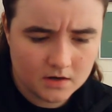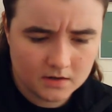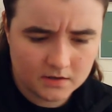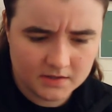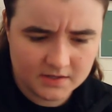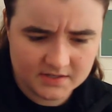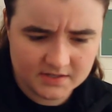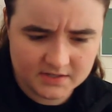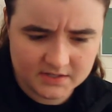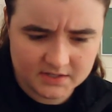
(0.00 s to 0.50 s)

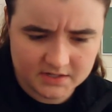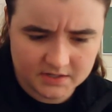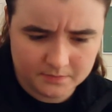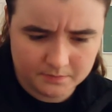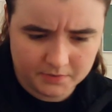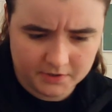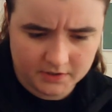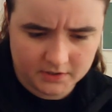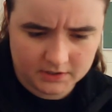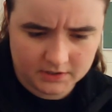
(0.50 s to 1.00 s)
"This is an
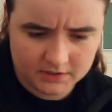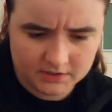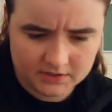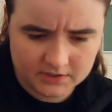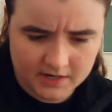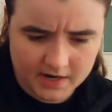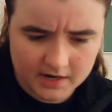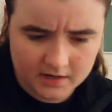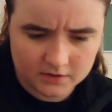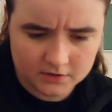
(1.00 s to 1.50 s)

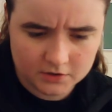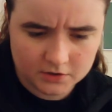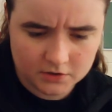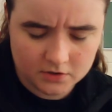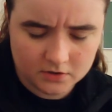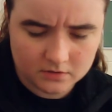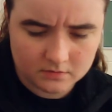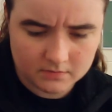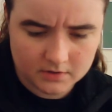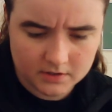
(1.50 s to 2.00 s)
imperial-style
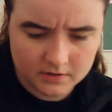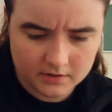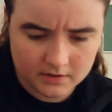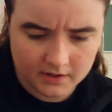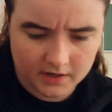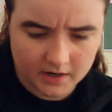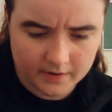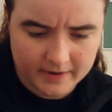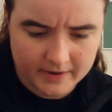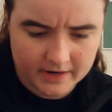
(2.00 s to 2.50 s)
tomb," the
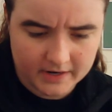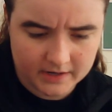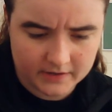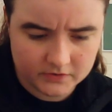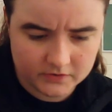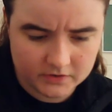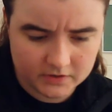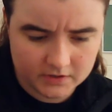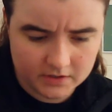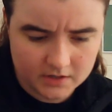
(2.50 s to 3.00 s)
young man
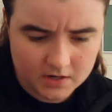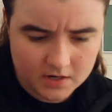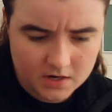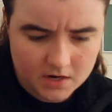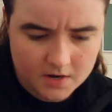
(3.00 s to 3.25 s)
answered.